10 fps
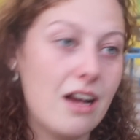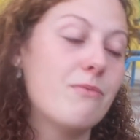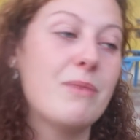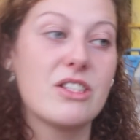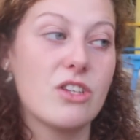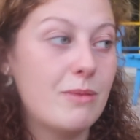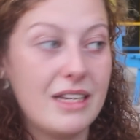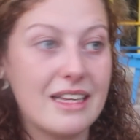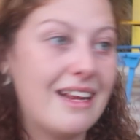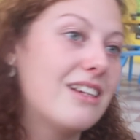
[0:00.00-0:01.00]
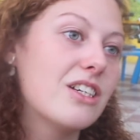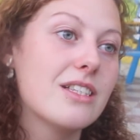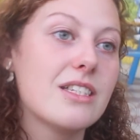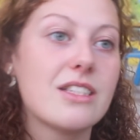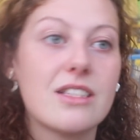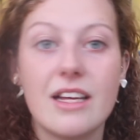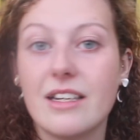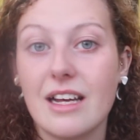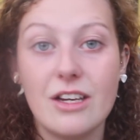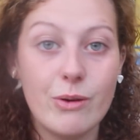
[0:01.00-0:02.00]
I've met so many Canadians
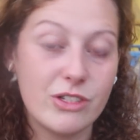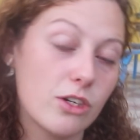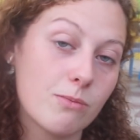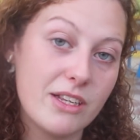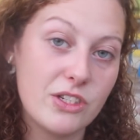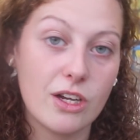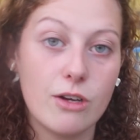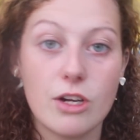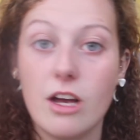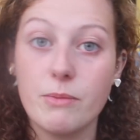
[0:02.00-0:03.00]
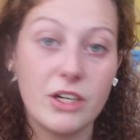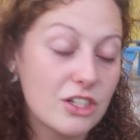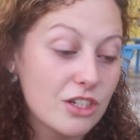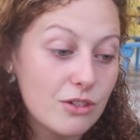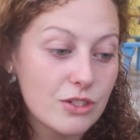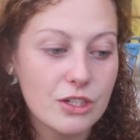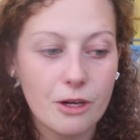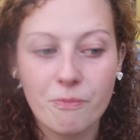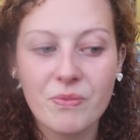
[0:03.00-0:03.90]
and I know it's a good place to go to earn money too, so